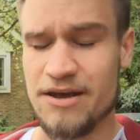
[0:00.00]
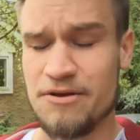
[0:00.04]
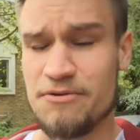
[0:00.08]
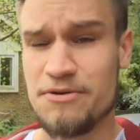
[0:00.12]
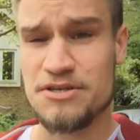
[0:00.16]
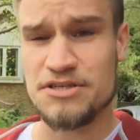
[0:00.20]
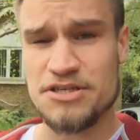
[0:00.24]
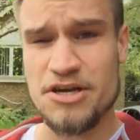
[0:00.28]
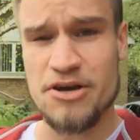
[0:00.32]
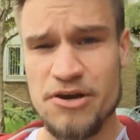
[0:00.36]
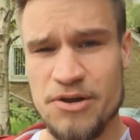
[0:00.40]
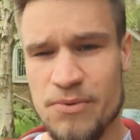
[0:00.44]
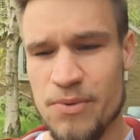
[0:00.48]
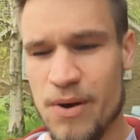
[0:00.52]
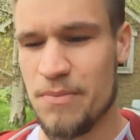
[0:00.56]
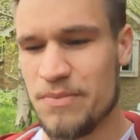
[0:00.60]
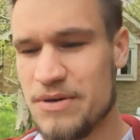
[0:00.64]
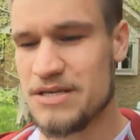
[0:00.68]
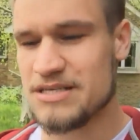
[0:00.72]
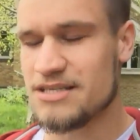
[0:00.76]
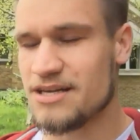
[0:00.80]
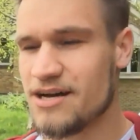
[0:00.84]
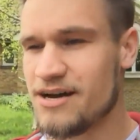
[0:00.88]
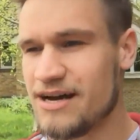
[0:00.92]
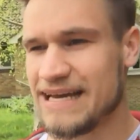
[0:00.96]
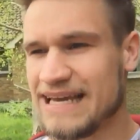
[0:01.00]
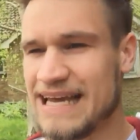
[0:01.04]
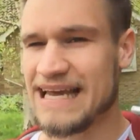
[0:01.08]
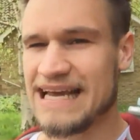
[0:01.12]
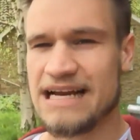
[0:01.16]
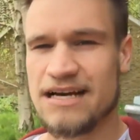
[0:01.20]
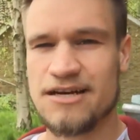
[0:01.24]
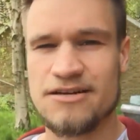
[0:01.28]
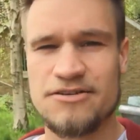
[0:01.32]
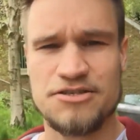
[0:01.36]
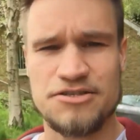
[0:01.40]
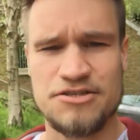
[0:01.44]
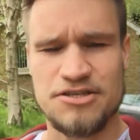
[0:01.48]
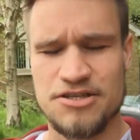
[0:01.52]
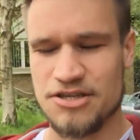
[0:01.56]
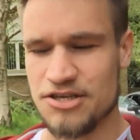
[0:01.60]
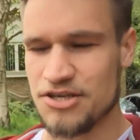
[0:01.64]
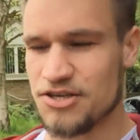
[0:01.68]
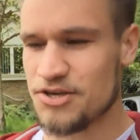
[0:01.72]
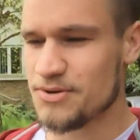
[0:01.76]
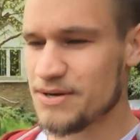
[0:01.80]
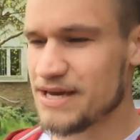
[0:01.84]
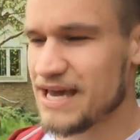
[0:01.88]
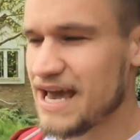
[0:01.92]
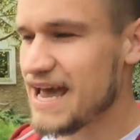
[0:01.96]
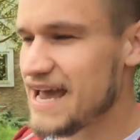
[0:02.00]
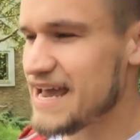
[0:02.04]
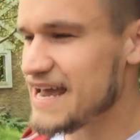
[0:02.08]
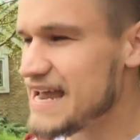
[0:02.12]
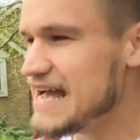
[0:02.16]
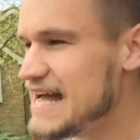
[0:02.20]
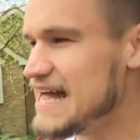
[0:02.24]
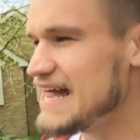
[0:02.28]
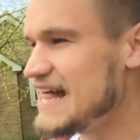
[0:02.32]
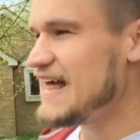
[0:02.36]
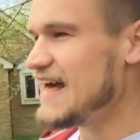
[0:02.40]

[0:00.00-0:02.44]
And it was only when we started getting closer to the UK,